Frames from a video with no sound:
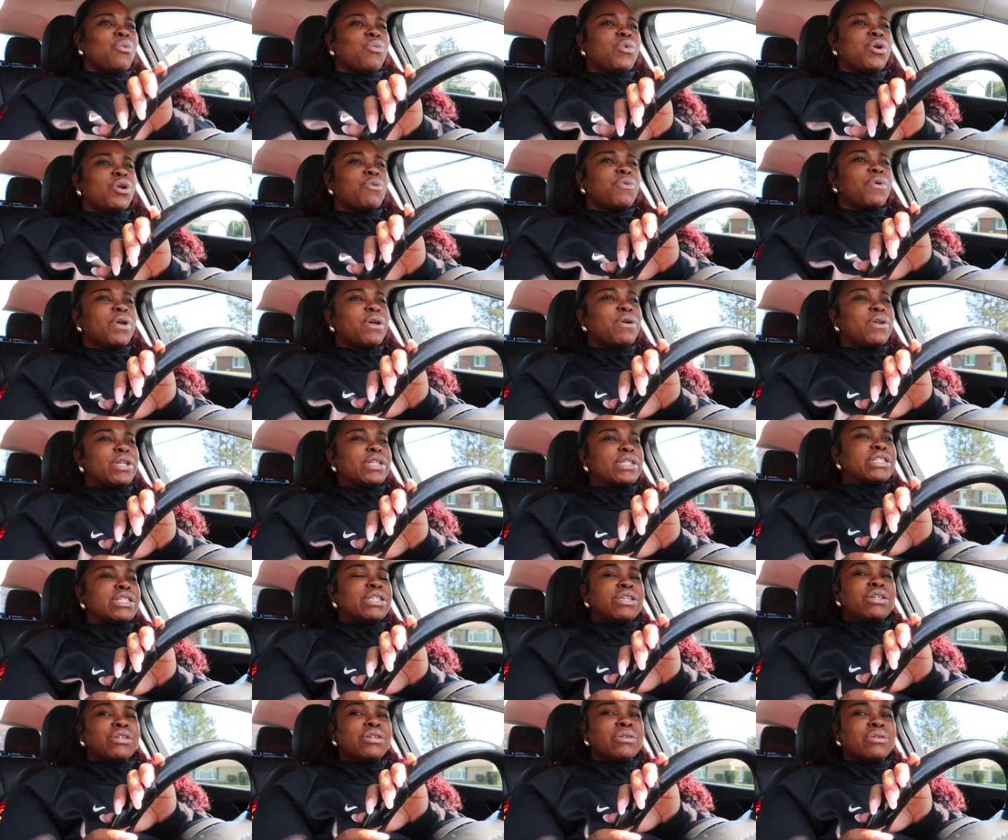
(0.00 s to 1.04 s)
what are we gonna
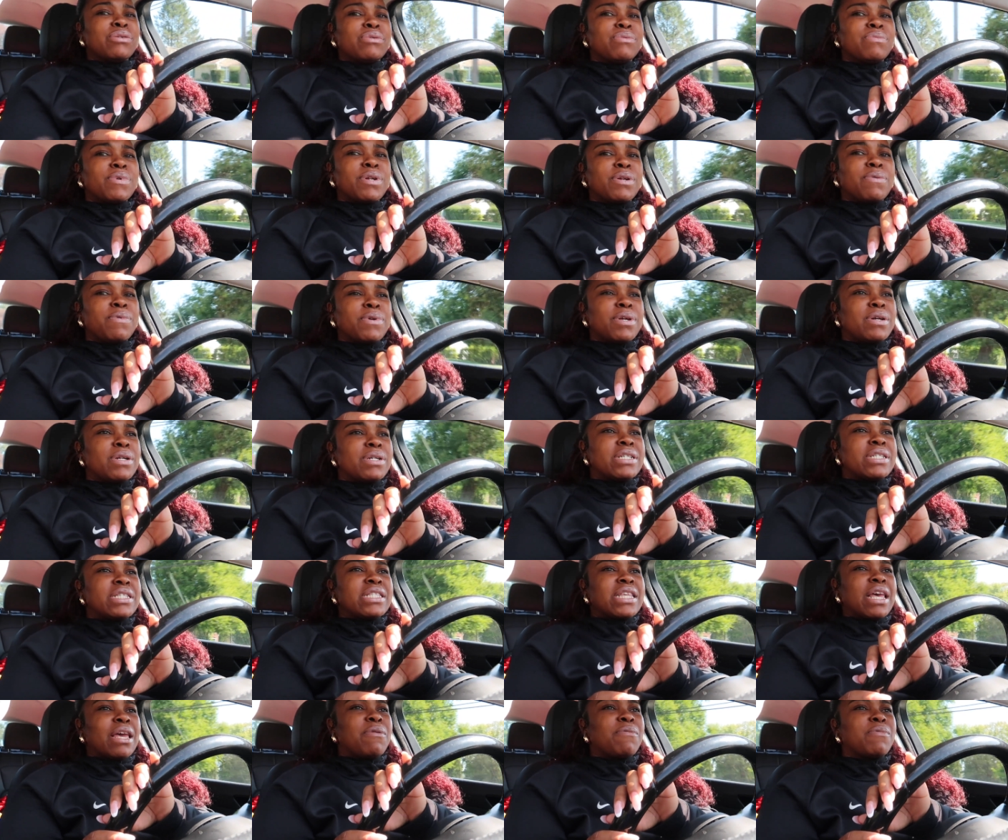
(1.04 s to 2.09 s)
do? What are we gonna
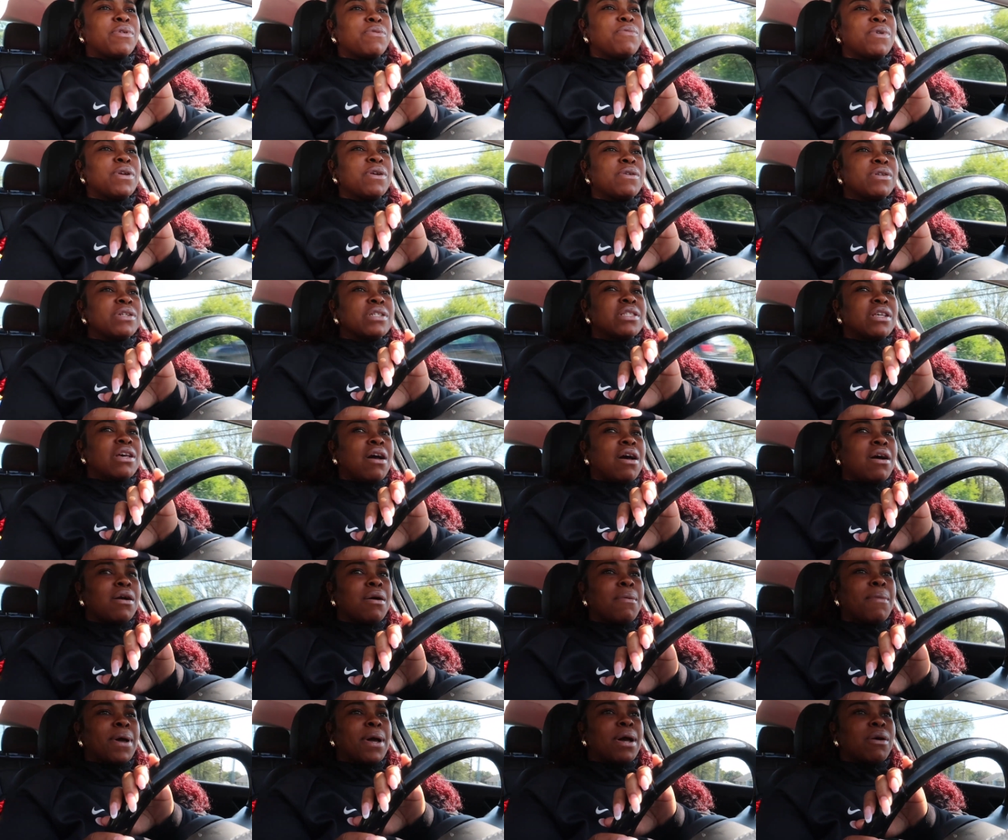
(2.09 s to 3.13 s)
say? What are we gonna talk
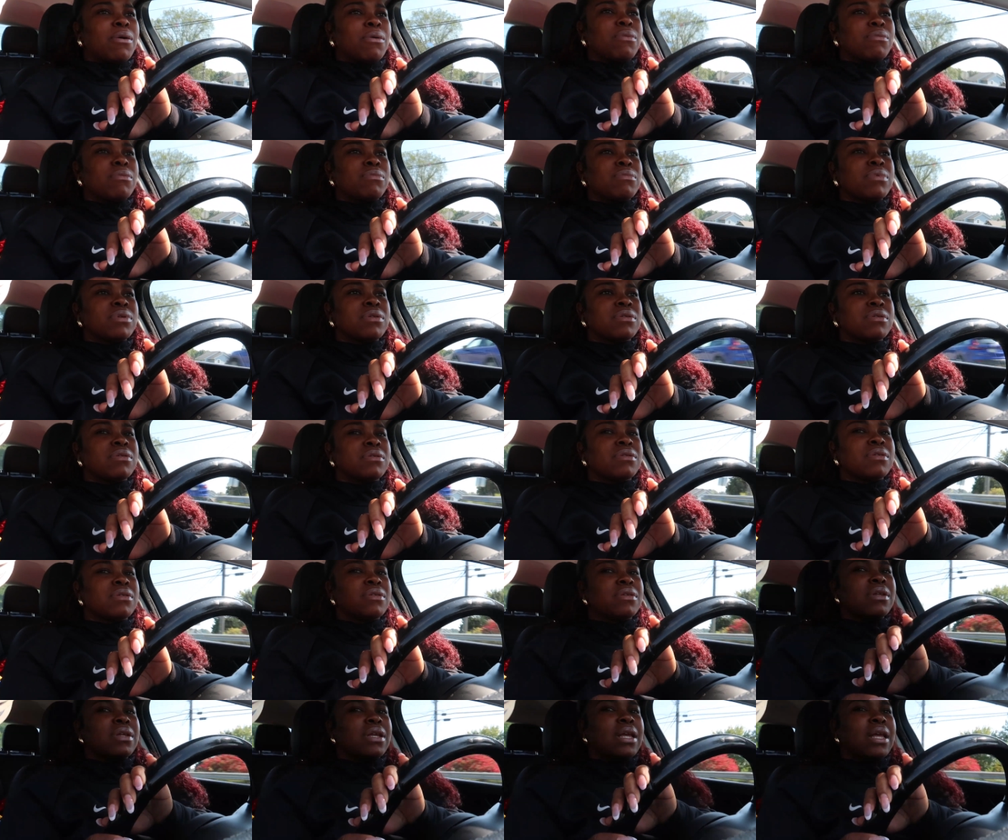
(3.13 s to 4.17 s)
about?
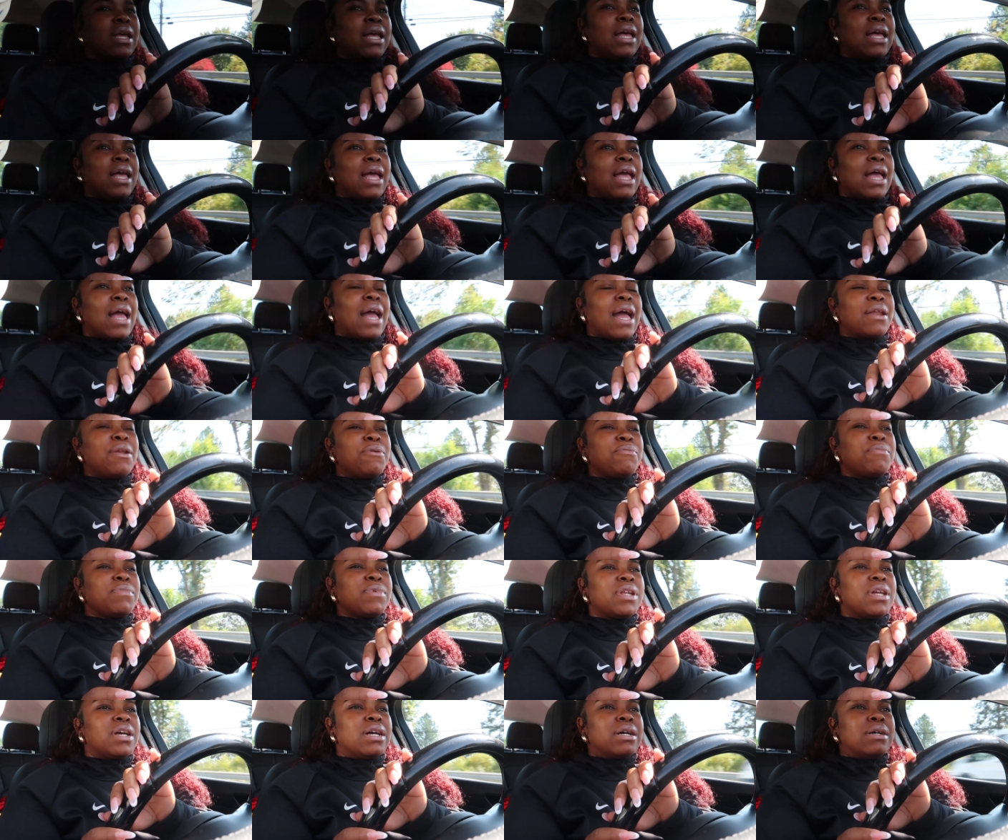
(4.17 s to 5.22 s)
I
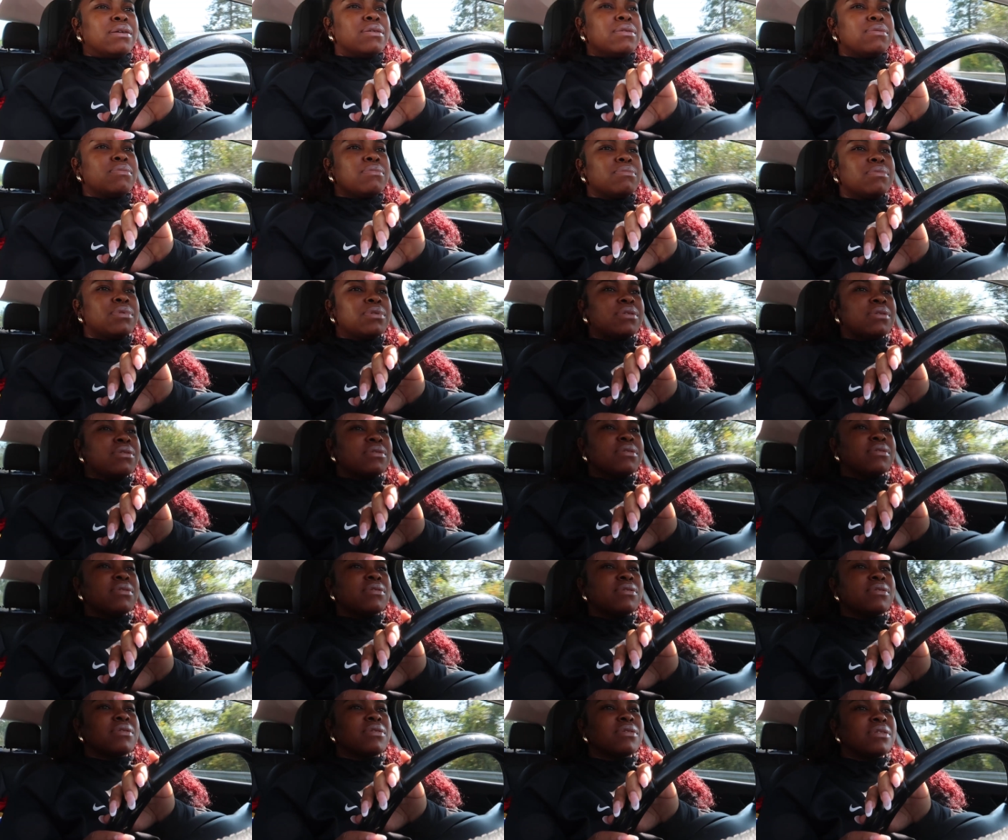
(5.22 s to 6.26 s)
don't know.
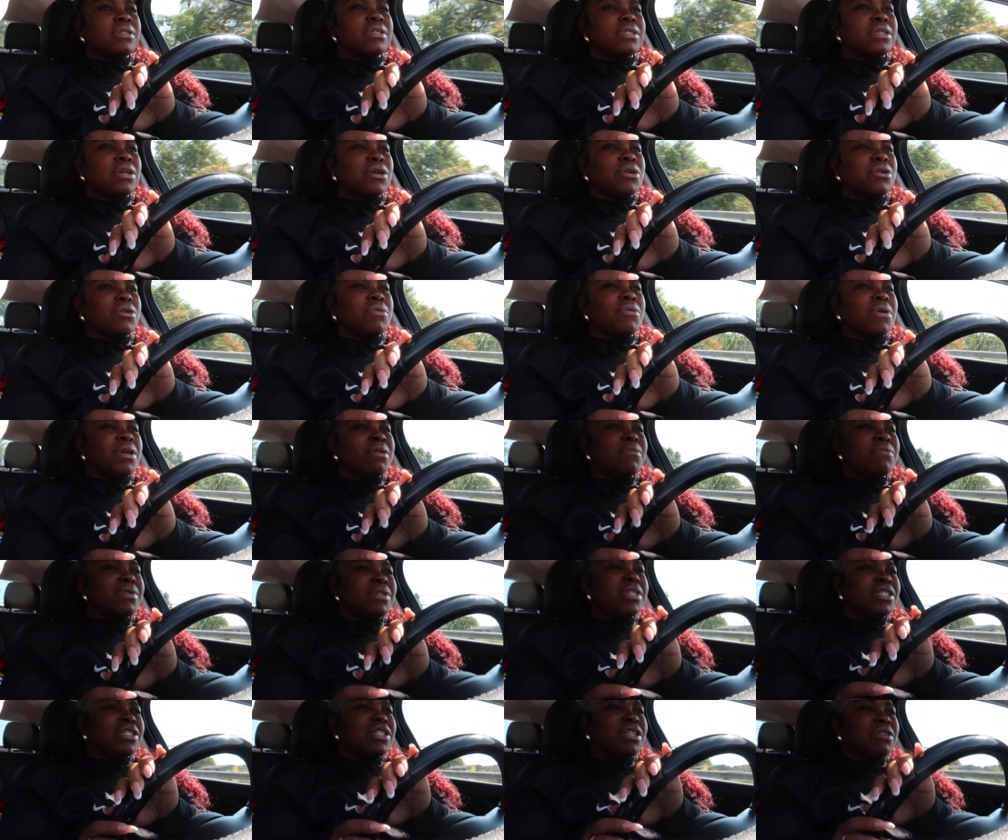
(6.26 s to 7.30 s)
So it
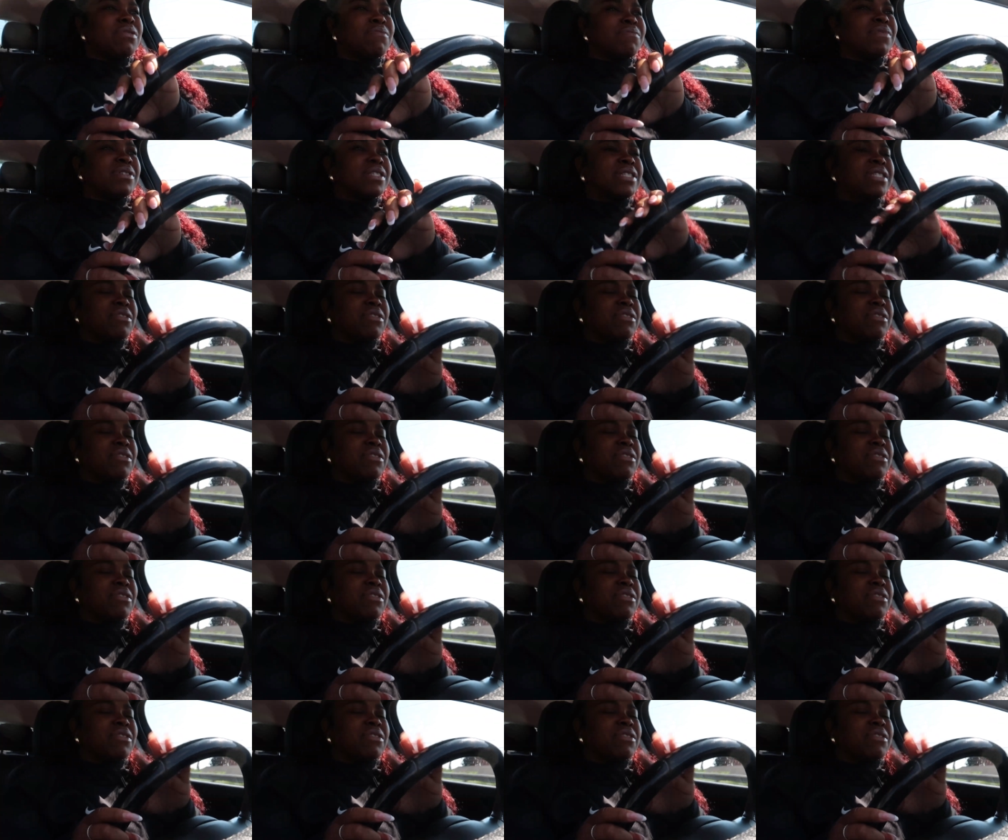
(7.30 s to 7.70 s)
was it was